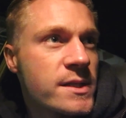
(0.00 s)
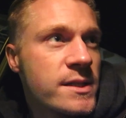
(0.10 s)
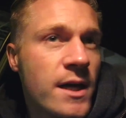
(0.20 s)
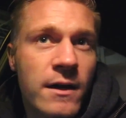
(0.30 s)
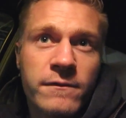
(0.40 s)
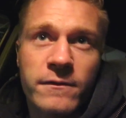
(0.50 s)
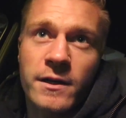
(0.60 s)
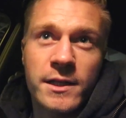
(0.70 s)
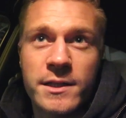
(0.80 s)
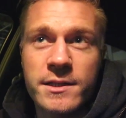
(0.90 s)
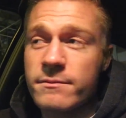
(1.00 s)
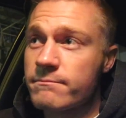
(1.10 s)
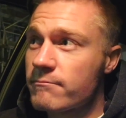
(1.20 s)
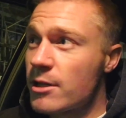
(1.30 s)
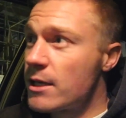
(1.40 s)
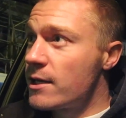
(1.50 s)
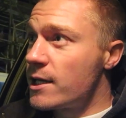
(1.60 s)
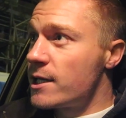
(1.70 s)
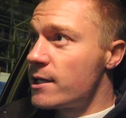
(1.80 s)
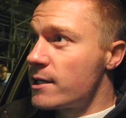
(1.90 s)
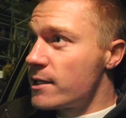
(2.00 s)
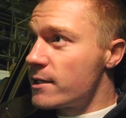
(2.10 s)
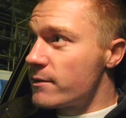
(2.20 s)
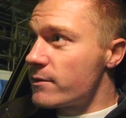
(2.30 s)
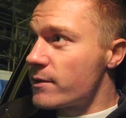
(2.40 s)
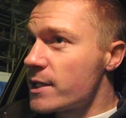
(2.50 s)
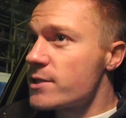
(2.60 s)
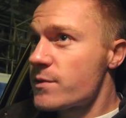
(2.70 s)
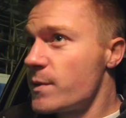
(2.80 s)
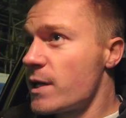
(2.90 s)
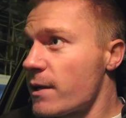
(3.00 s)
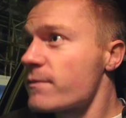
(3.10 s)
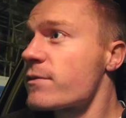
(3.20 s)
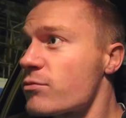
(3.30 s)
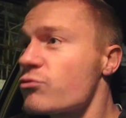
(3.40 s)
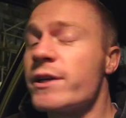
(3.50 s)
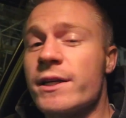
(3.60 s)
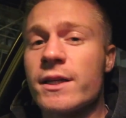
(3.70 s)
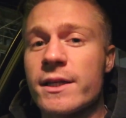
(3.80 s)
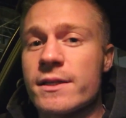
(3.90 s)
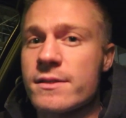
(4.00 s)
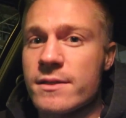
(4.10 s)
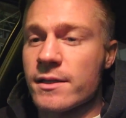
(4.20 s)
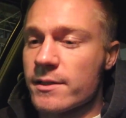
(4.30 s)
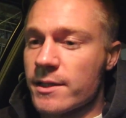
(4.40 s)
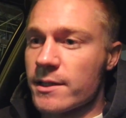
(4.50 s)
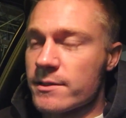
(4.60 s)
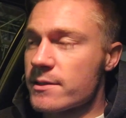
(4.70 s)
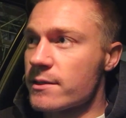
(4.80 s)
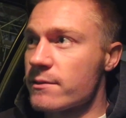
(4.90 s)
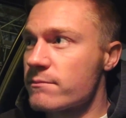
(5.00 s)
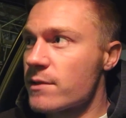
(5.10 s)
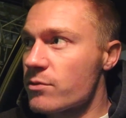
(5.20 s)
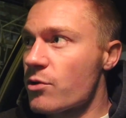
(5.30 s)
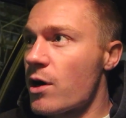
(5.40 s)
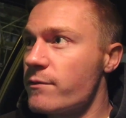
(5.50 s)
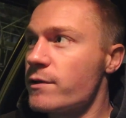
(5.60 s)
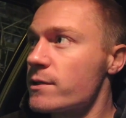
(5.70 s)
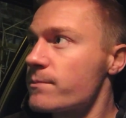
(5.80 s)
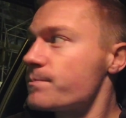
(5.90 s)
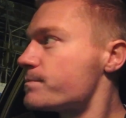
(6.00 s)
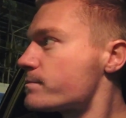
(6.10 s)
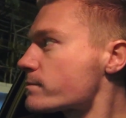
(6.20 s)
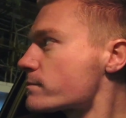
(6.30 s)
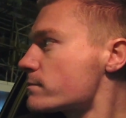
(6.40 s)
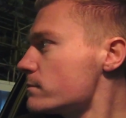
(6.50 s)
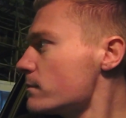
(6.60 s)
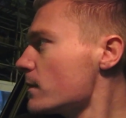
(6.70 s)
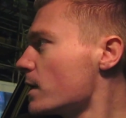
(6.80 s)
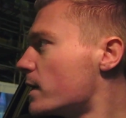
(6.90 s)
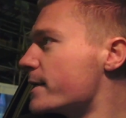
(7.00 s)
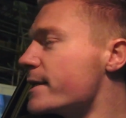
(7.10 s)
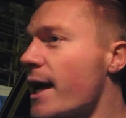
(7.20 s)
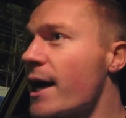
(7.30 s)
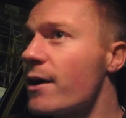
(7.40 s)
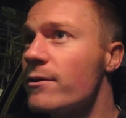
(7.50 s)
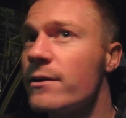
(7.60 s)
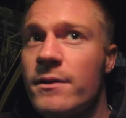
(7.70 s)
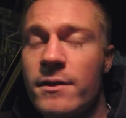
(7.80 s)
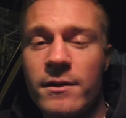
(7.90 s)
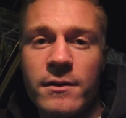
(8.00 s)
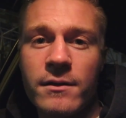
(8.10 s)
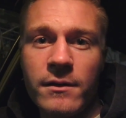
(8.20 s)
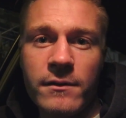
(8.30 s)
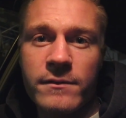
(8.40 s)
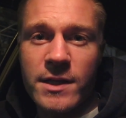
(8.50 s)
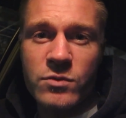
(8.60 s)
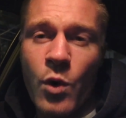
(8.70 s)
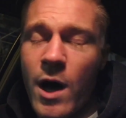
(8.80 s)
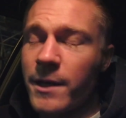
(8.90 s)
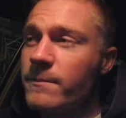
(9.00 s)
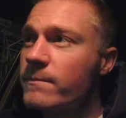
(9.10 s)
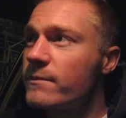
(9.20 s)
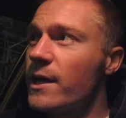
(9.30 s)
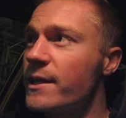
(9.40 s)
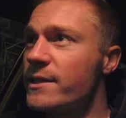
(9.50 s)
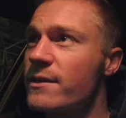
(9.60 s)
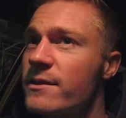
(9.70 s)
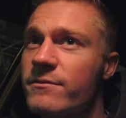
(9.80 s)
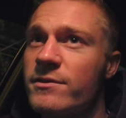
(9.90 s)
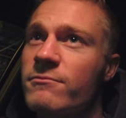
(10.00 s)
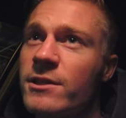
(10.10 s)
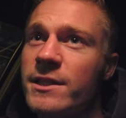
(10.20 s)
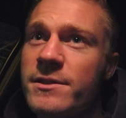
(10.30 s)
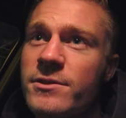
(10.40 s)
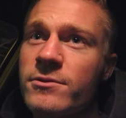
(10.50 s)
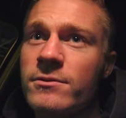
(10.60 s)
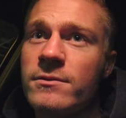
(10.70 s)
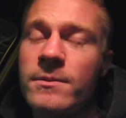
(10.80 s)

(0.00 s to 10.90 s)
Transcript: and stuff, and there used to be like three at least in Kingston, thriving. And now there's one, and they don't even really do